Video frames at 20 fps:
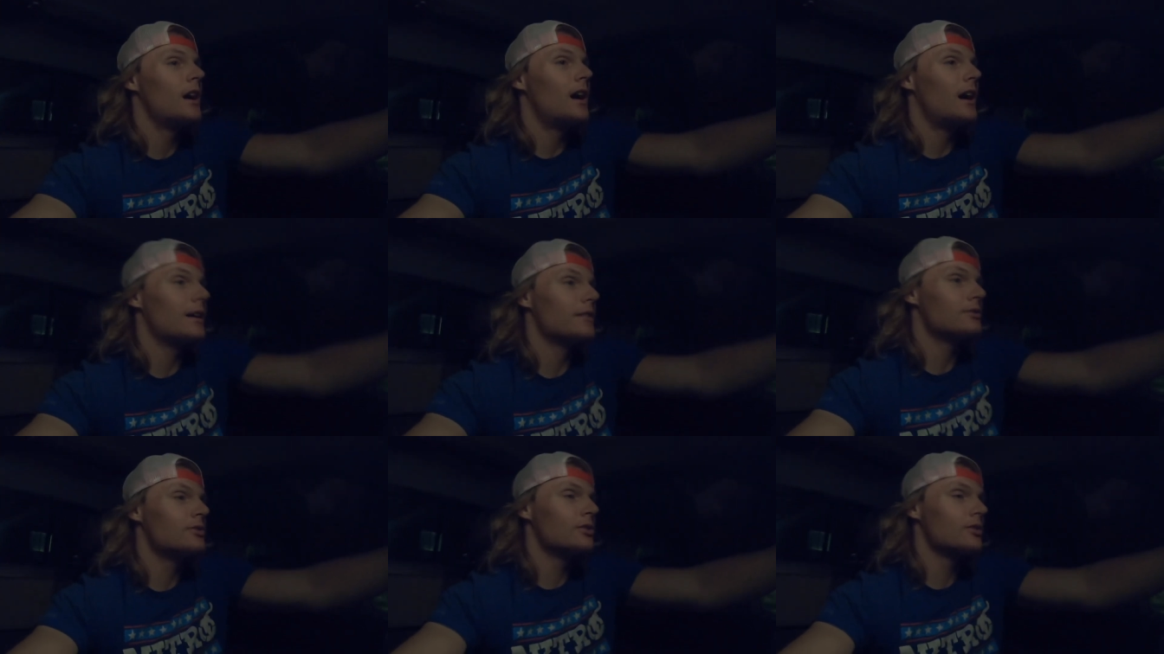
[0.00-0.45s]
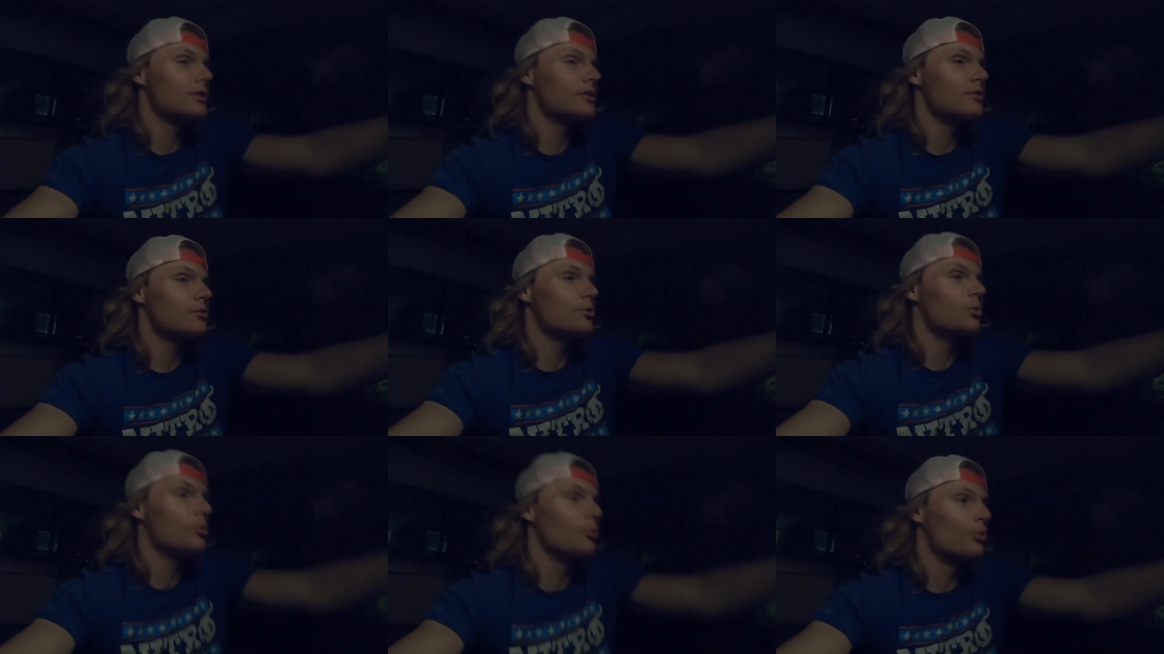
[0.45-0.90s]
I took it
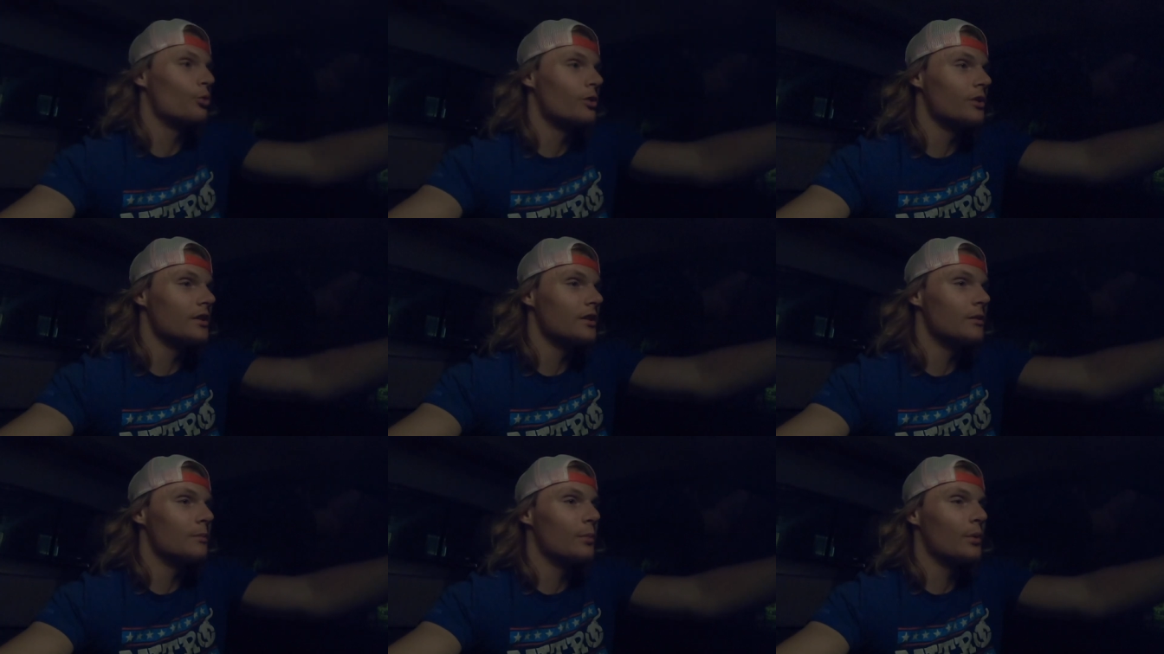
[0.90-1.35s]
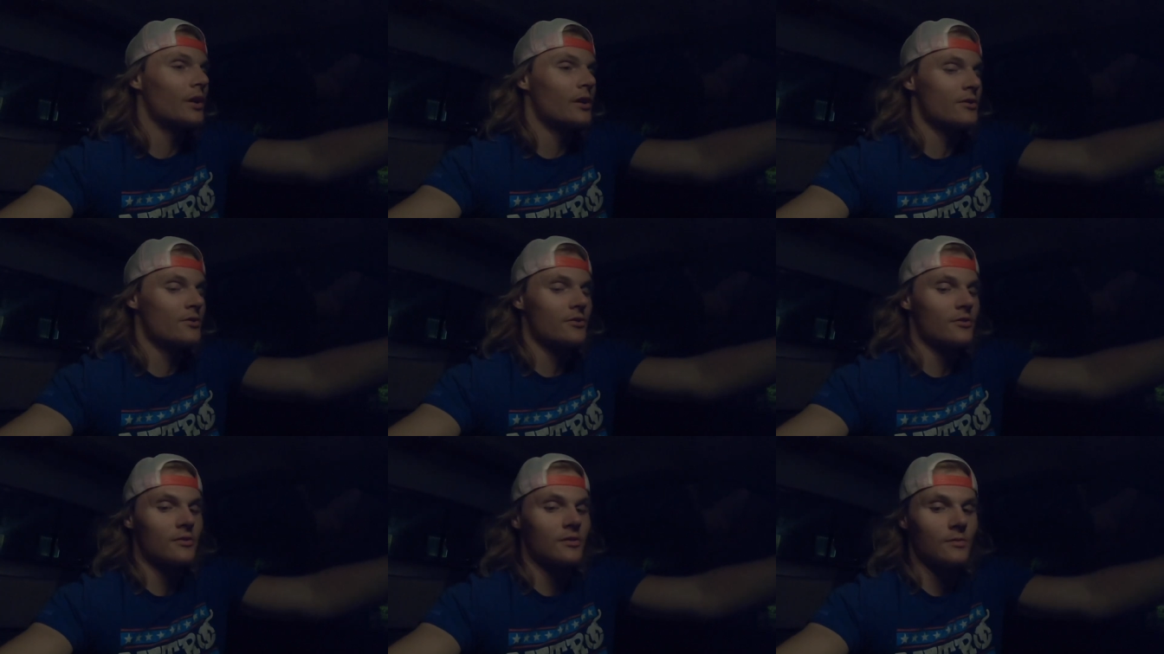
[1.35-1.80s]
to a really
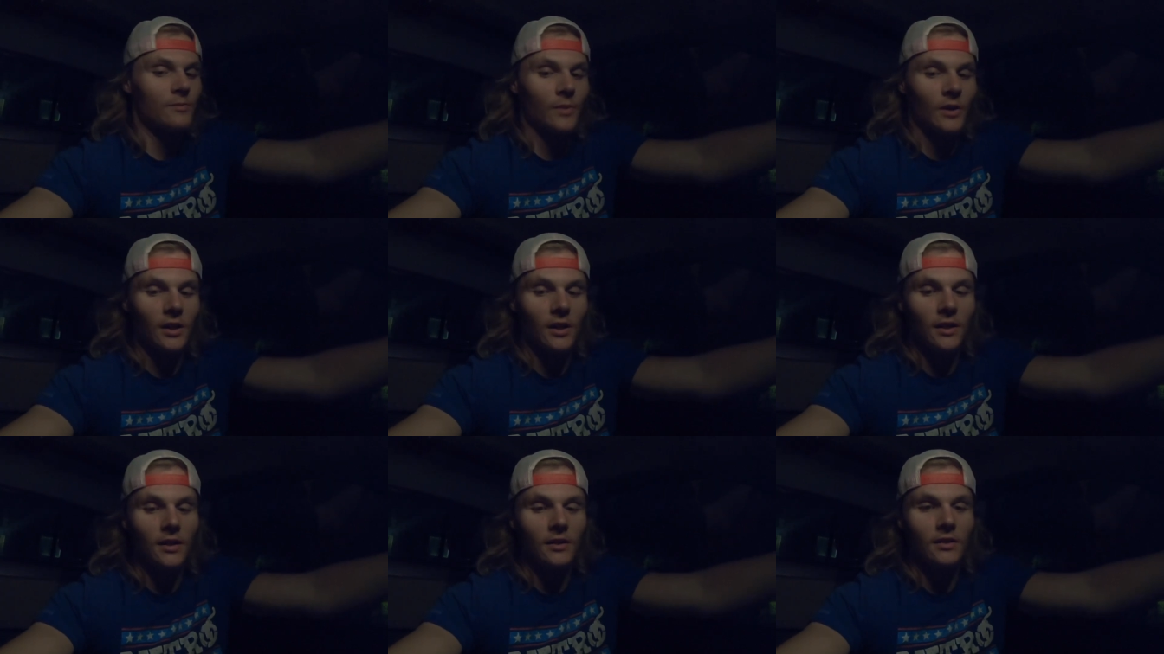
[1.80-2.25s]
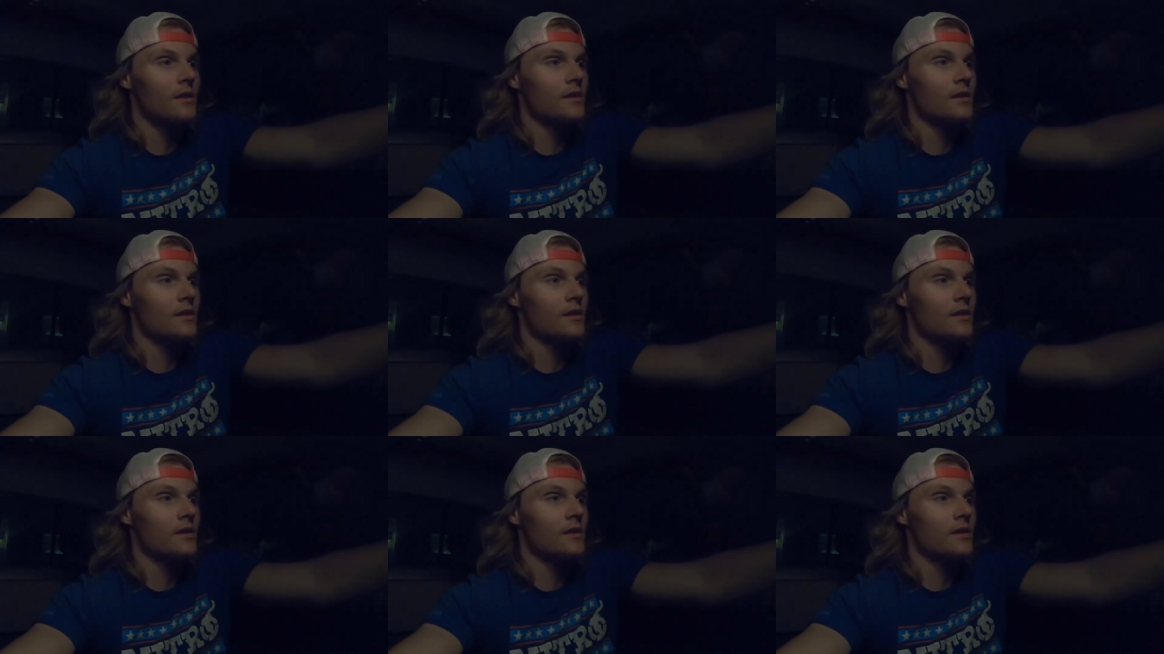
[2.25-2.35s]
pressured spot.